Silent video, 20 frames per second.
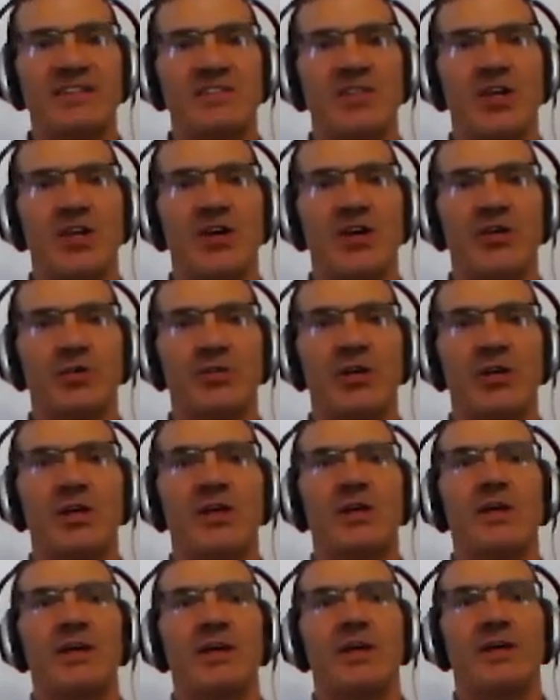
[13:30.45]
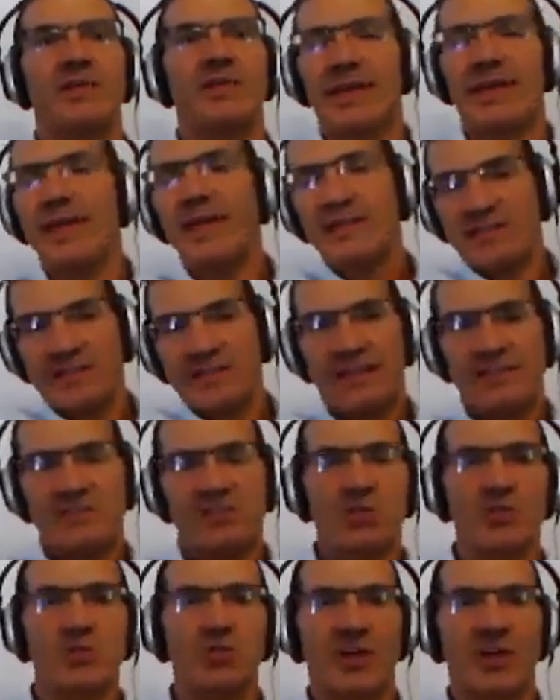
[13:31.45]
So hence
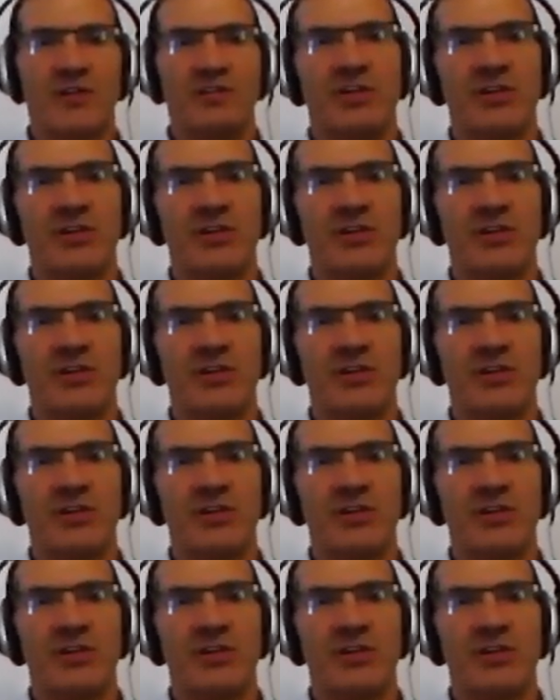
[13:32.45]
the